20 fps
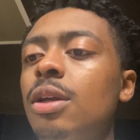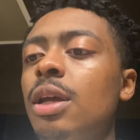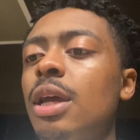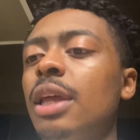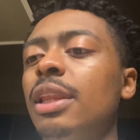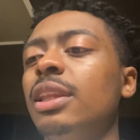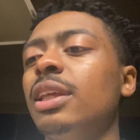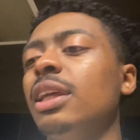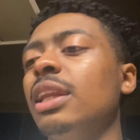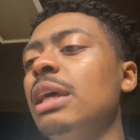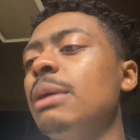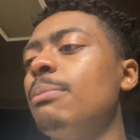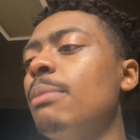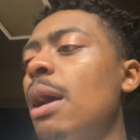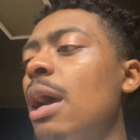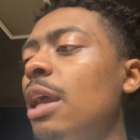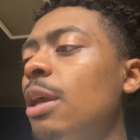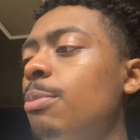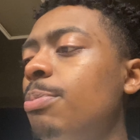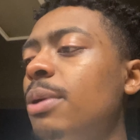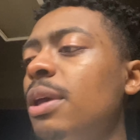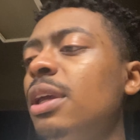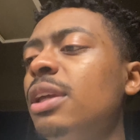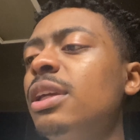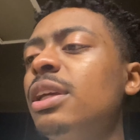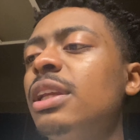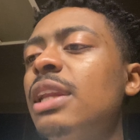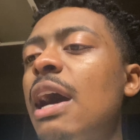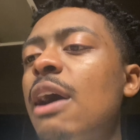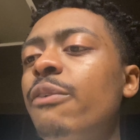And then, in my
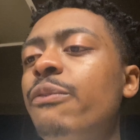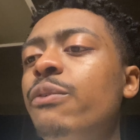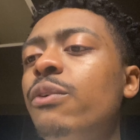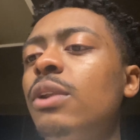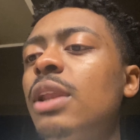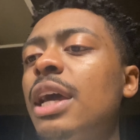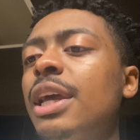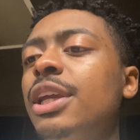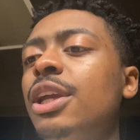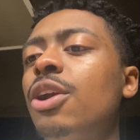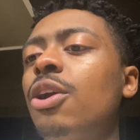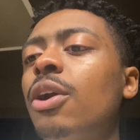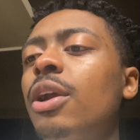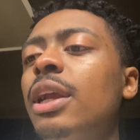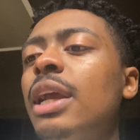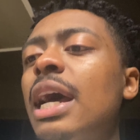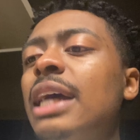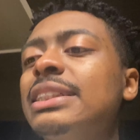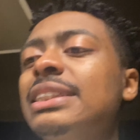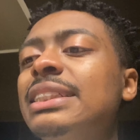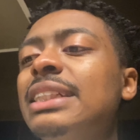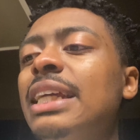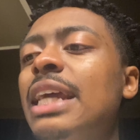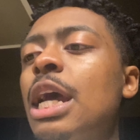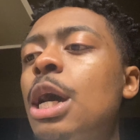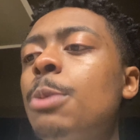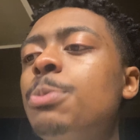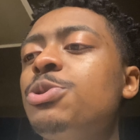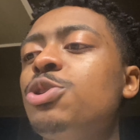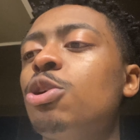opinion, I feel like curiosity
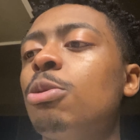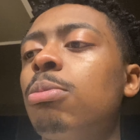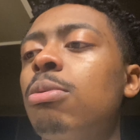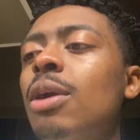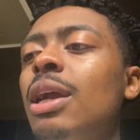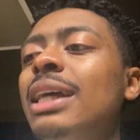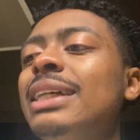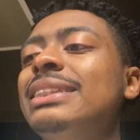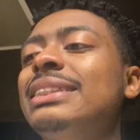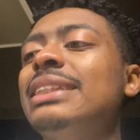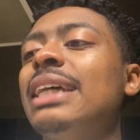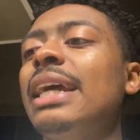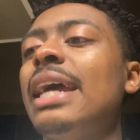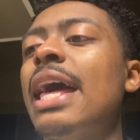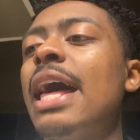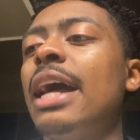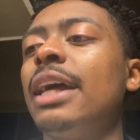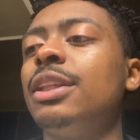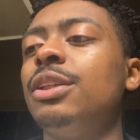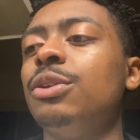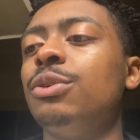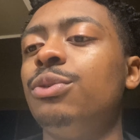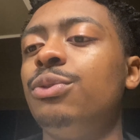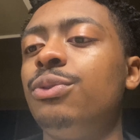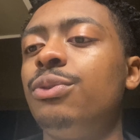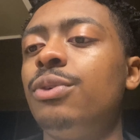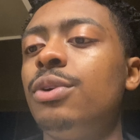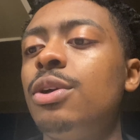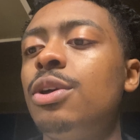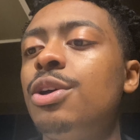helps your brain stay active.
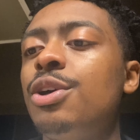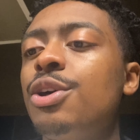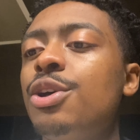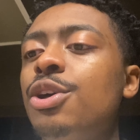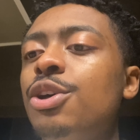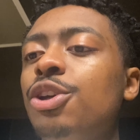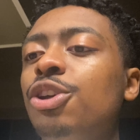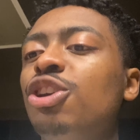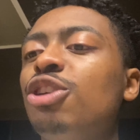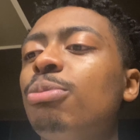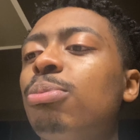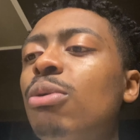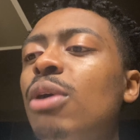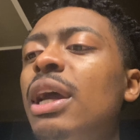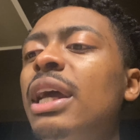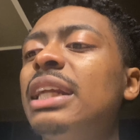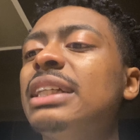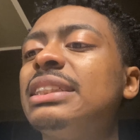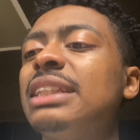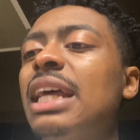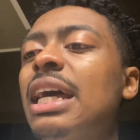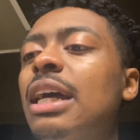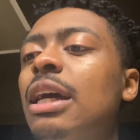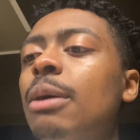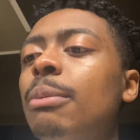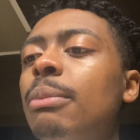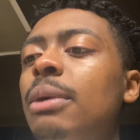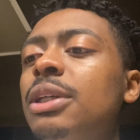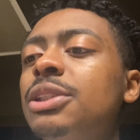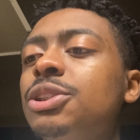Your brain is like a
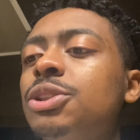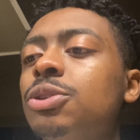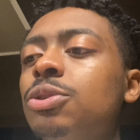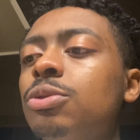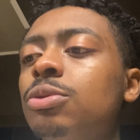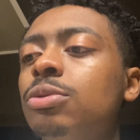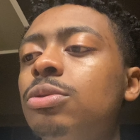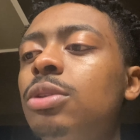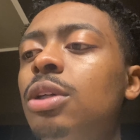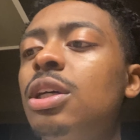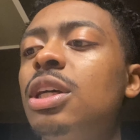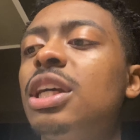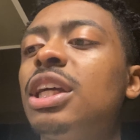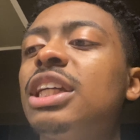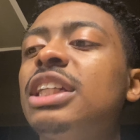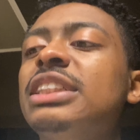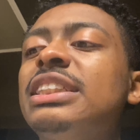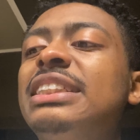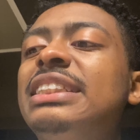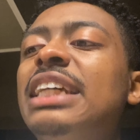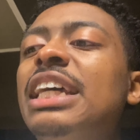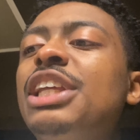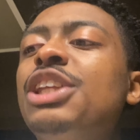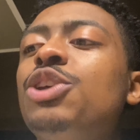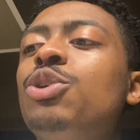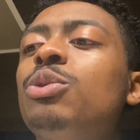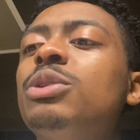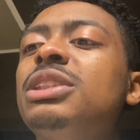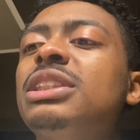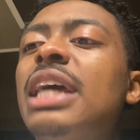muscle.
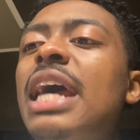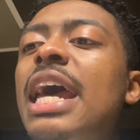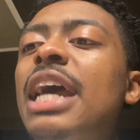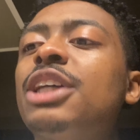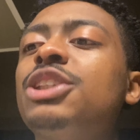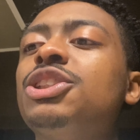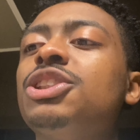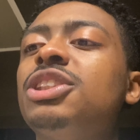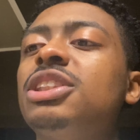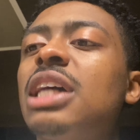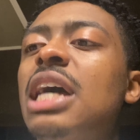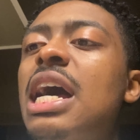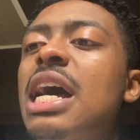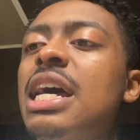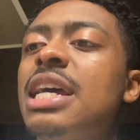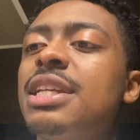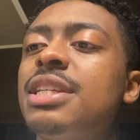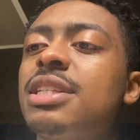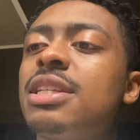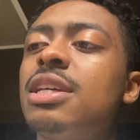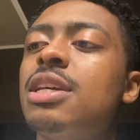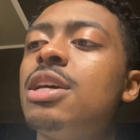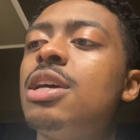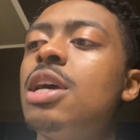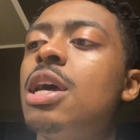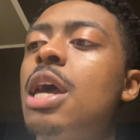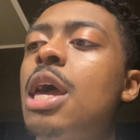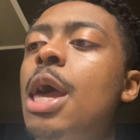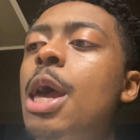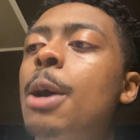Continuous exercise
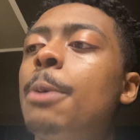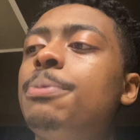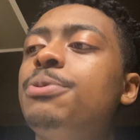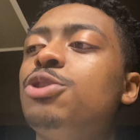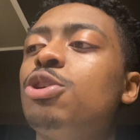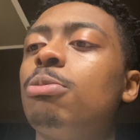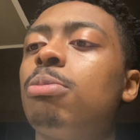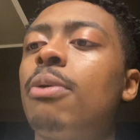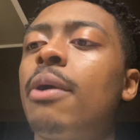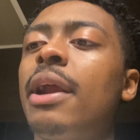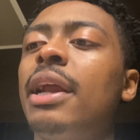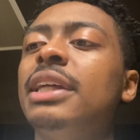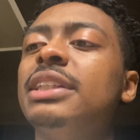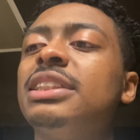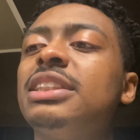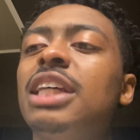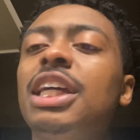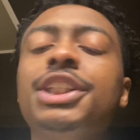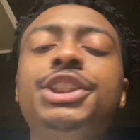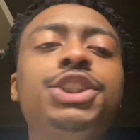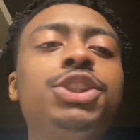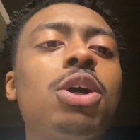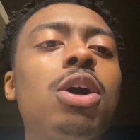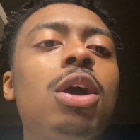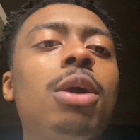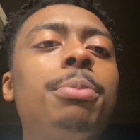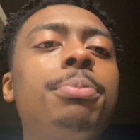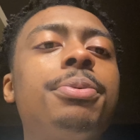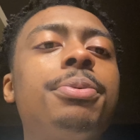helps your brain stay sharp.